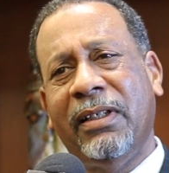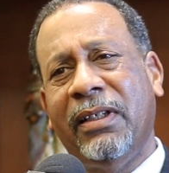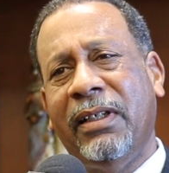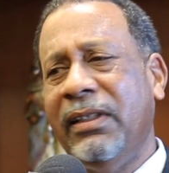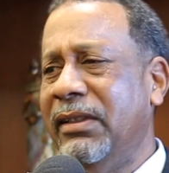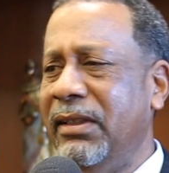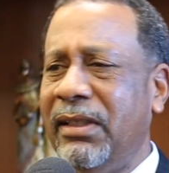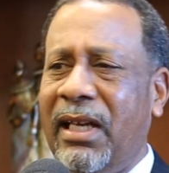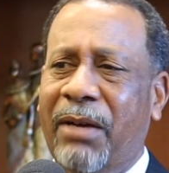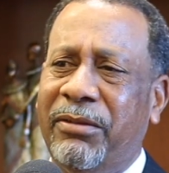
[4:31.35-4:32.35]
And he said,
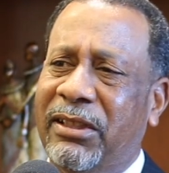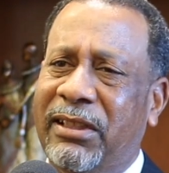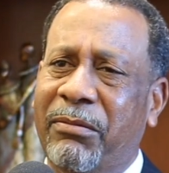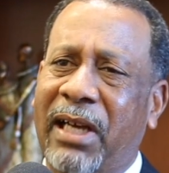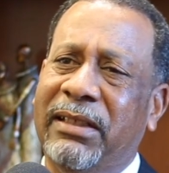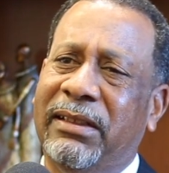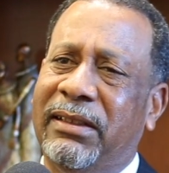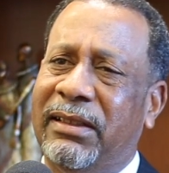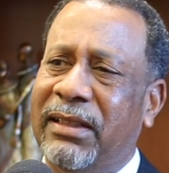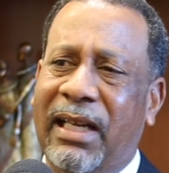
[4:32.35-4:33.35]
"Nah, Mr. Tim, I just
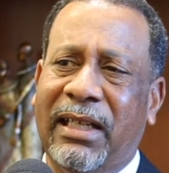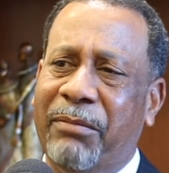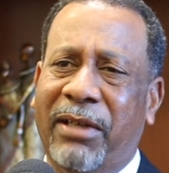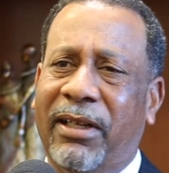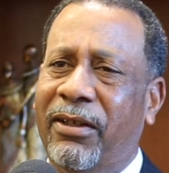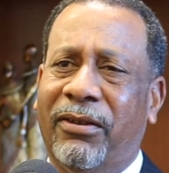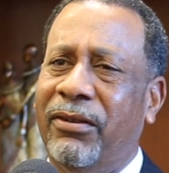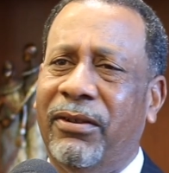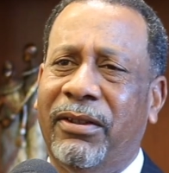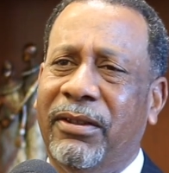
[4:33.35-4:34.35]
decided I'm not gonna
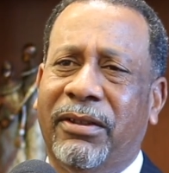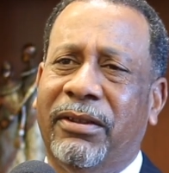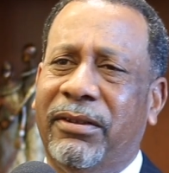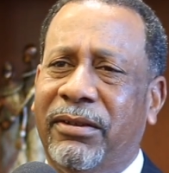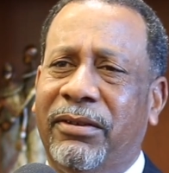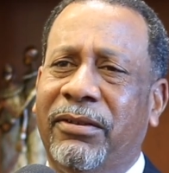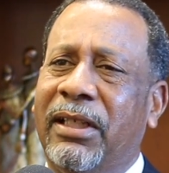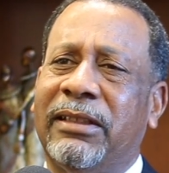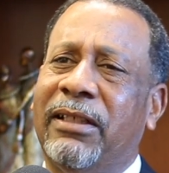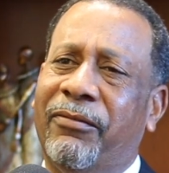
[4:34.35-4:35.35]
do
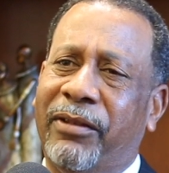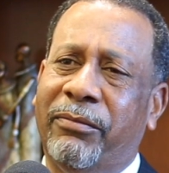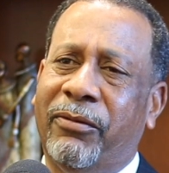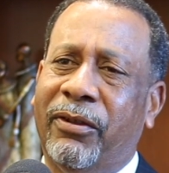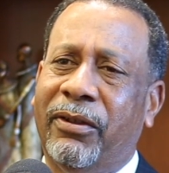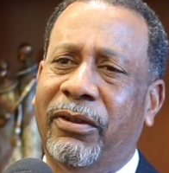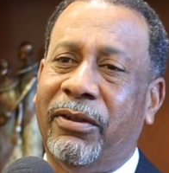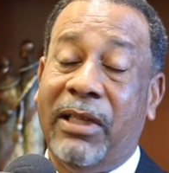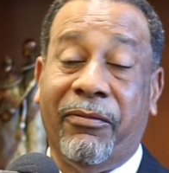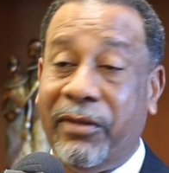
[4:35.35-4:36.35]
that stuff anymore."
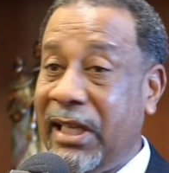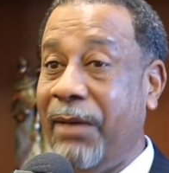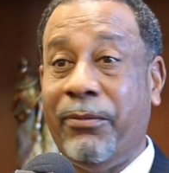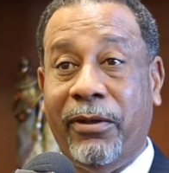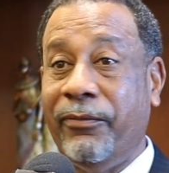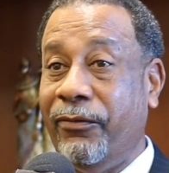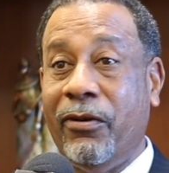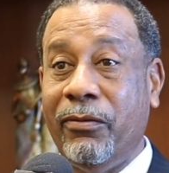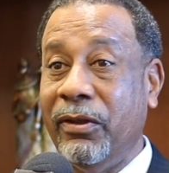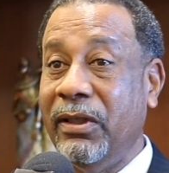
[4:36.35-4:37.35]
And from that point
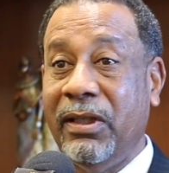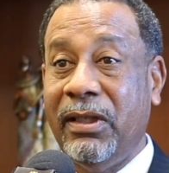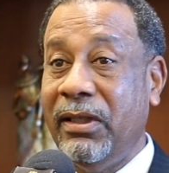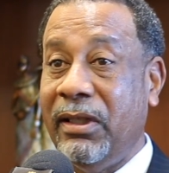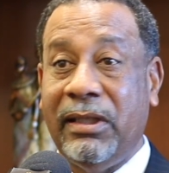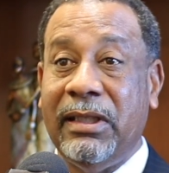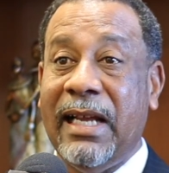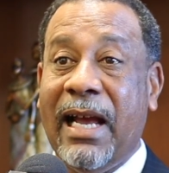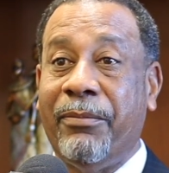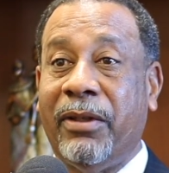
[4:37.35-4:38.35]
forward, it didn't
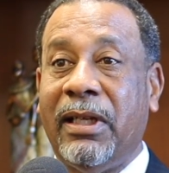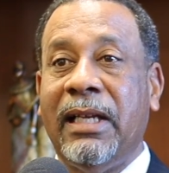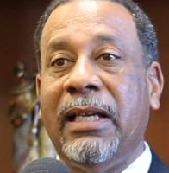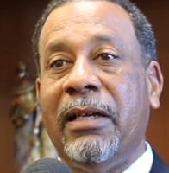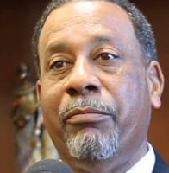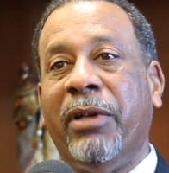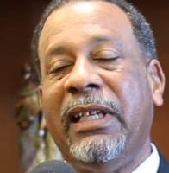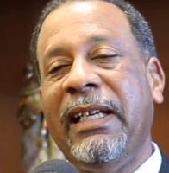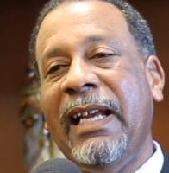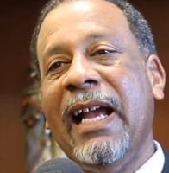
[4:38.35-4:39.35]
happen. But
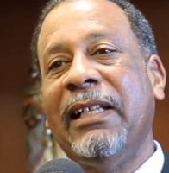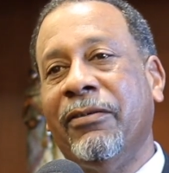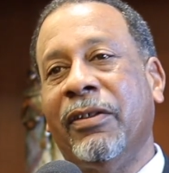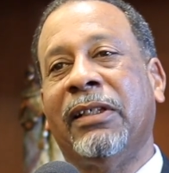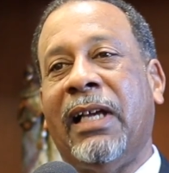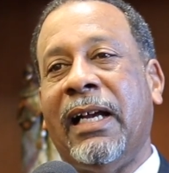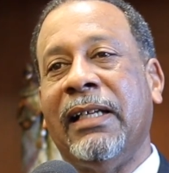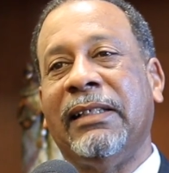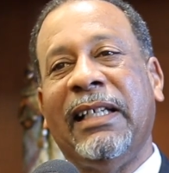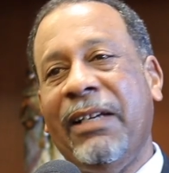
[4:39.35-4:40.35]
he had to realize
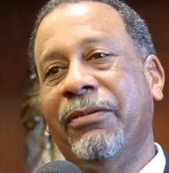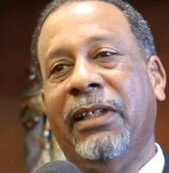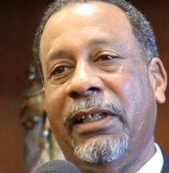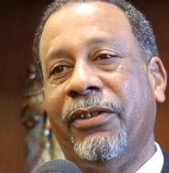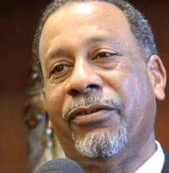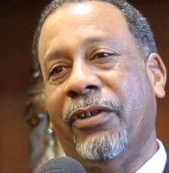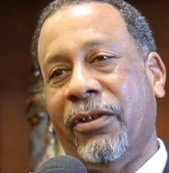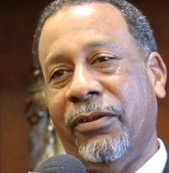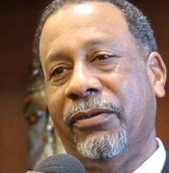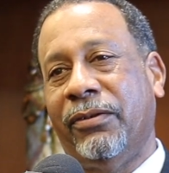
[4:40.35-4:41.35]
that he was in control.